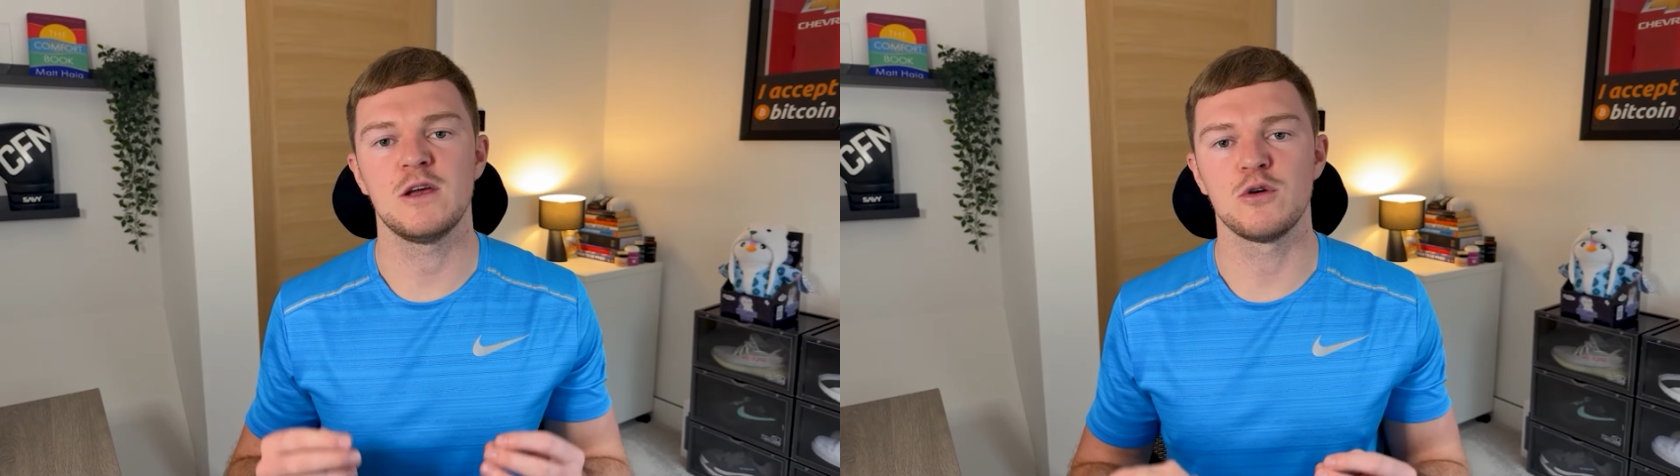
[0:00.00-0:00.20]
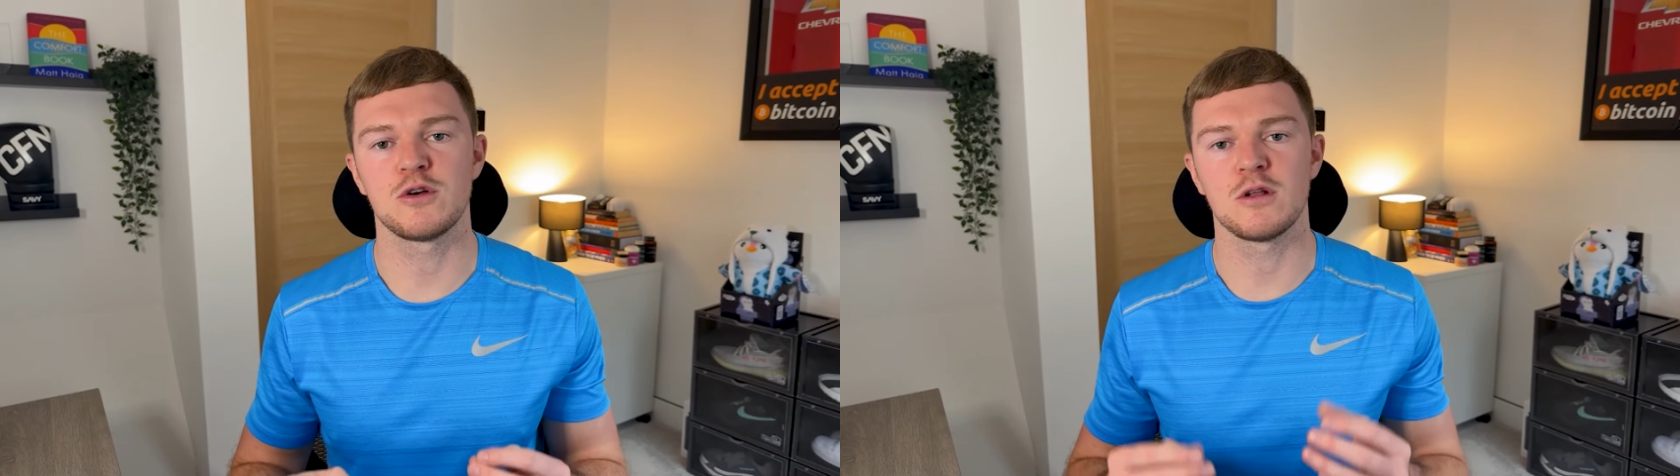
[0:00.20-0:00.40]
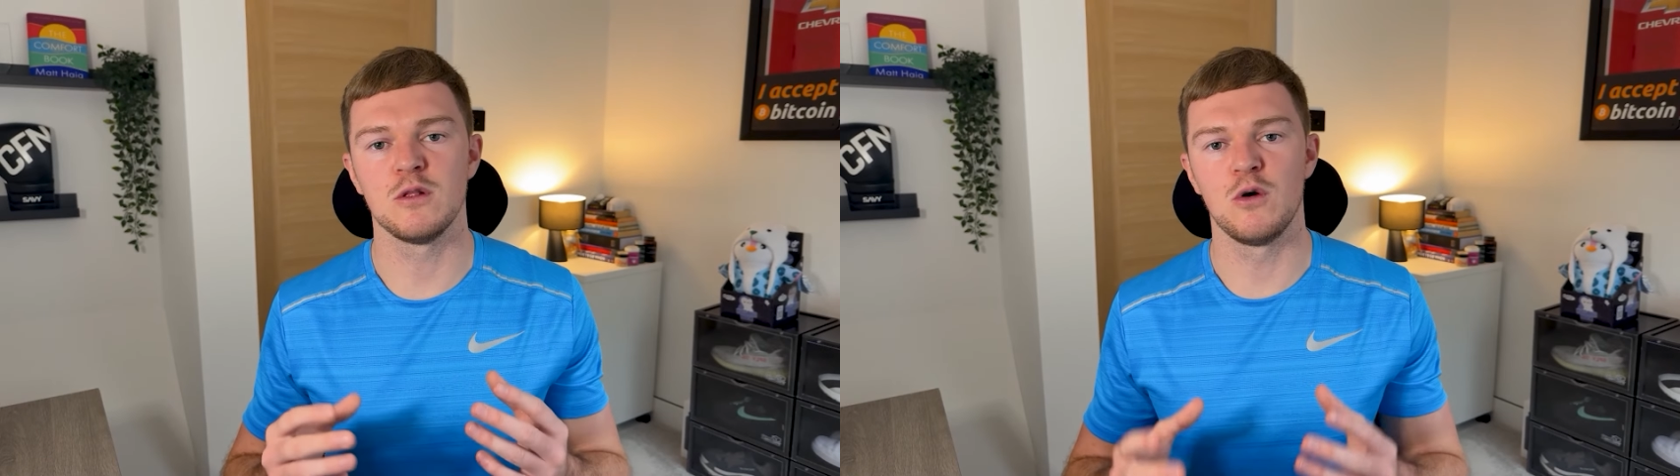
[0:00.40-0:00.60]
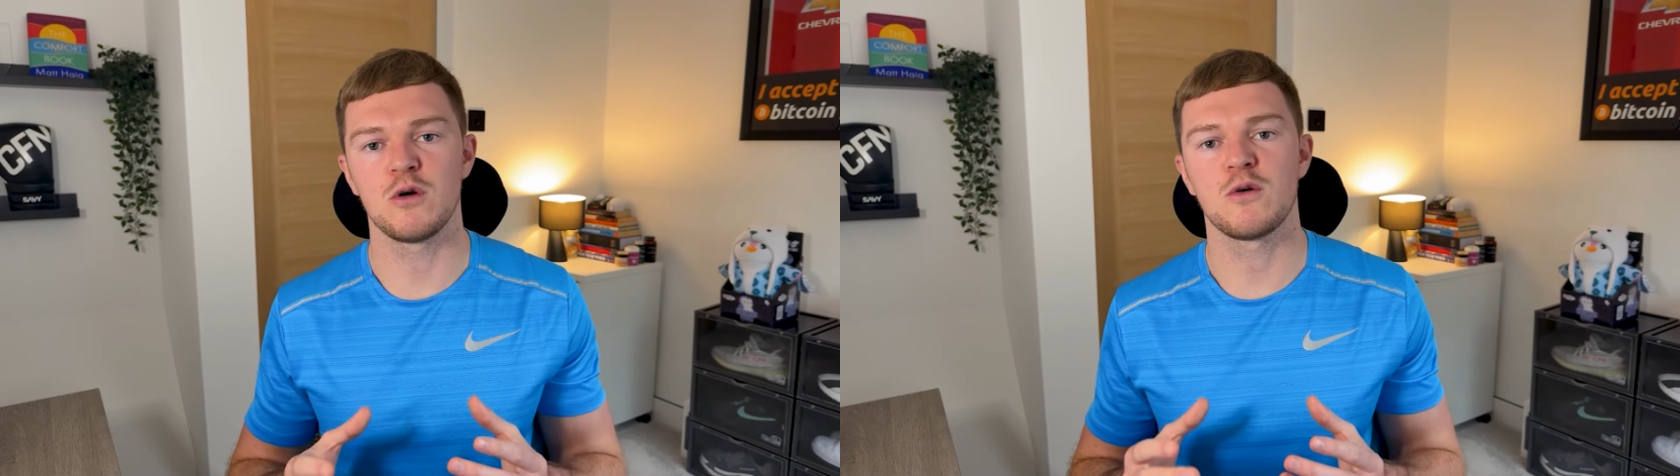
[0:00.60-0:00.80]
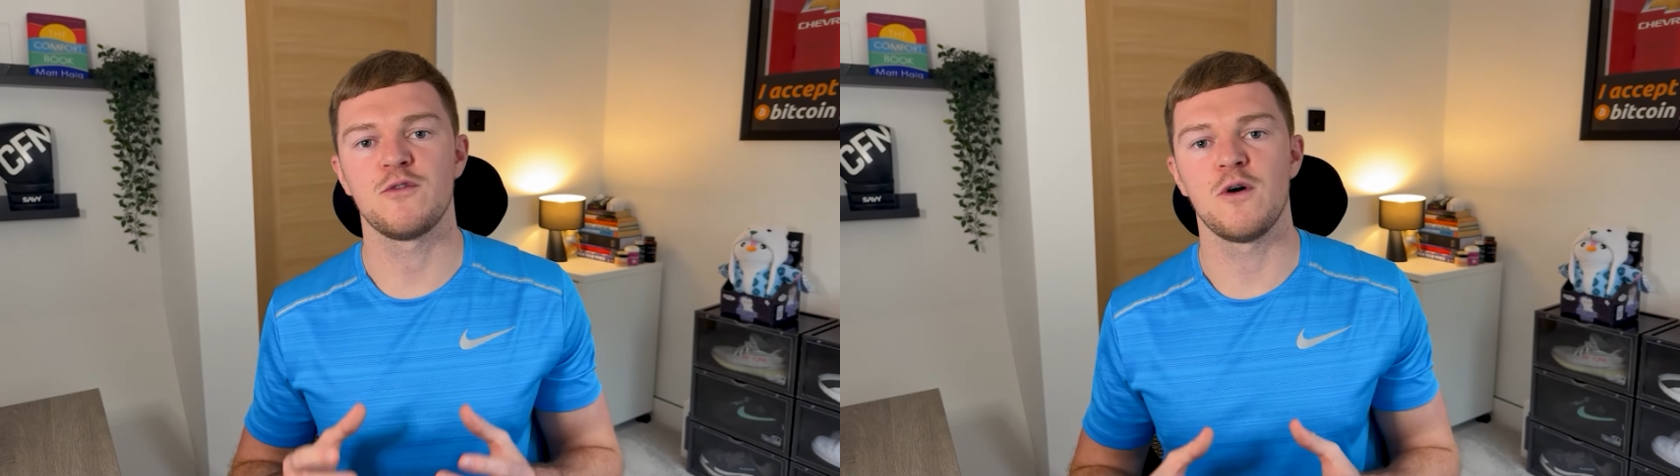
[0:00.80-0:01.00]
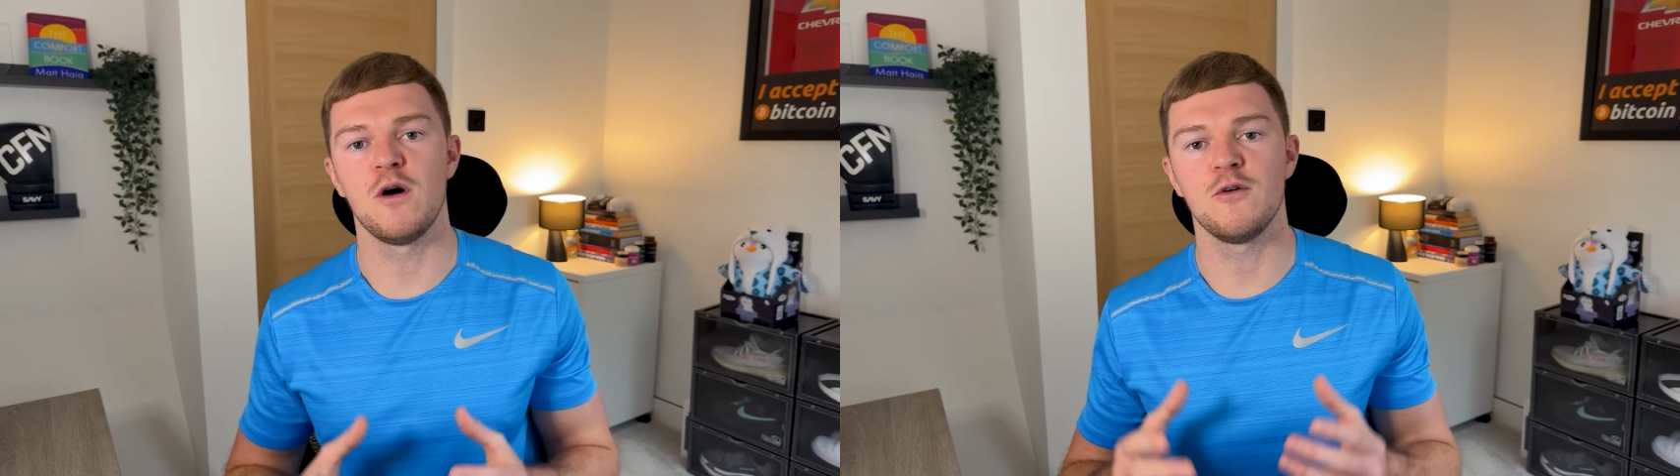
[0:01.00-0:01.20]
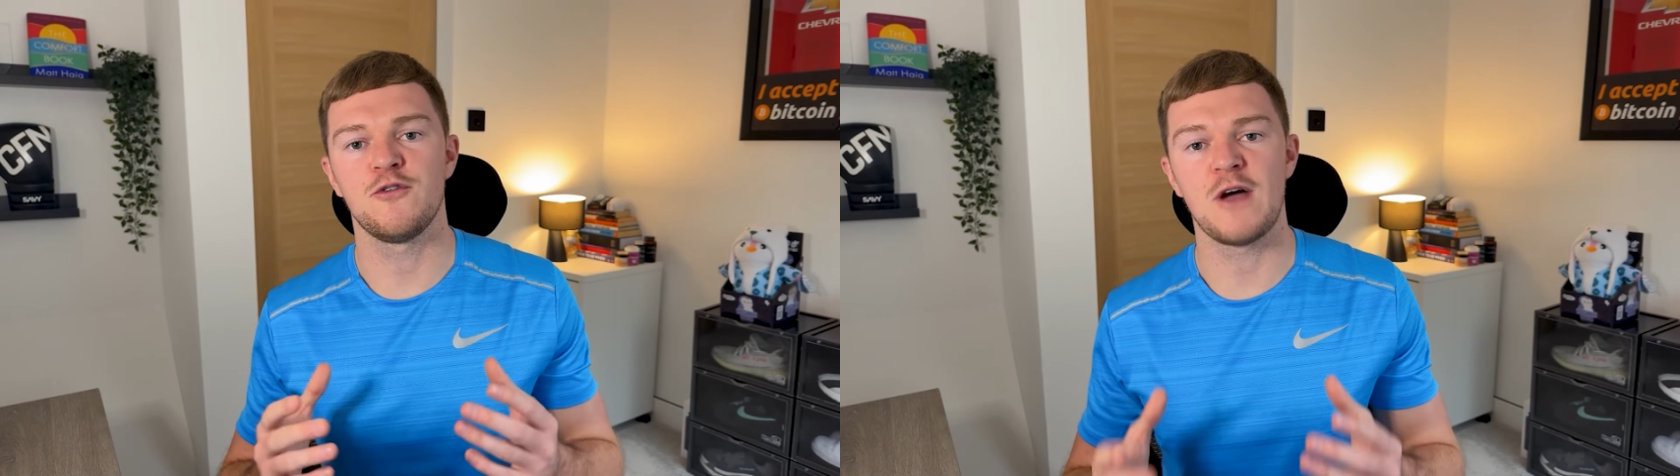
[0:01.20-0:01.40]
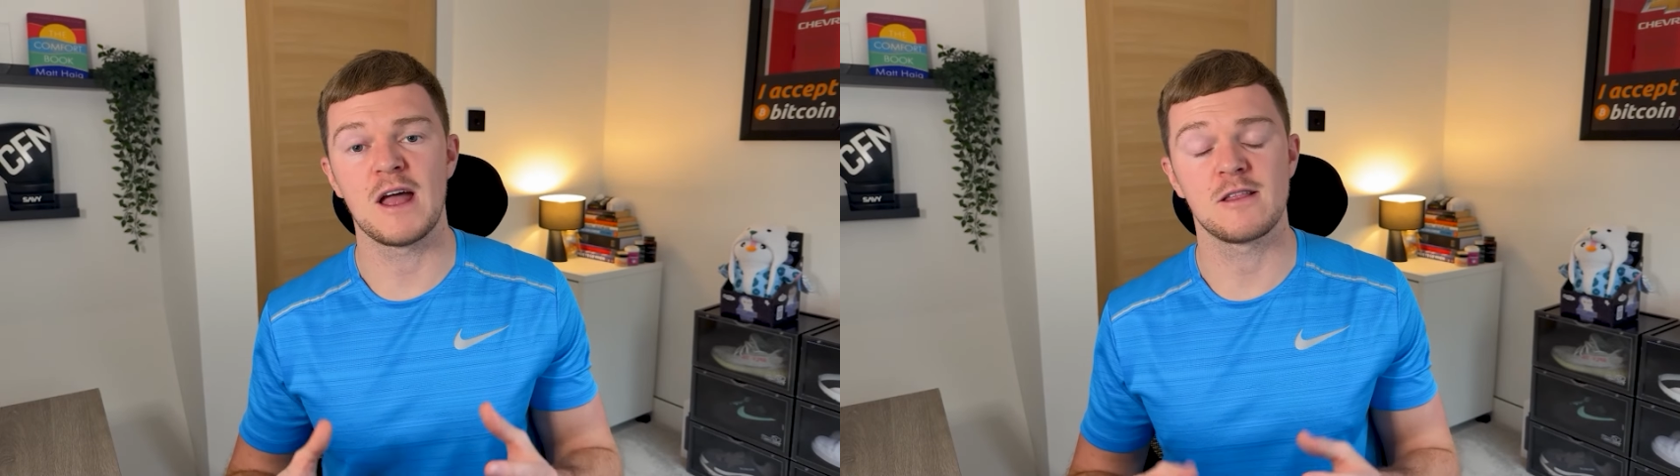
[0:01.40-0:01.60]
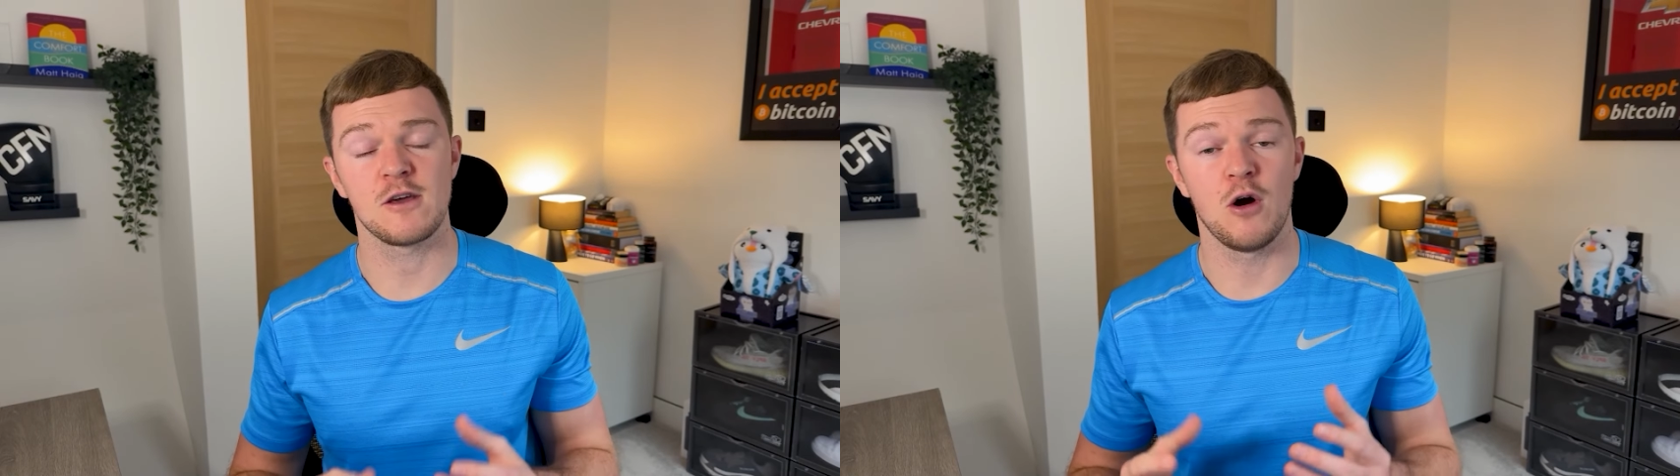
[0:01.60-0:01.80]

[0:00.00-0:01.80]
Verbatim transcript: good look for FET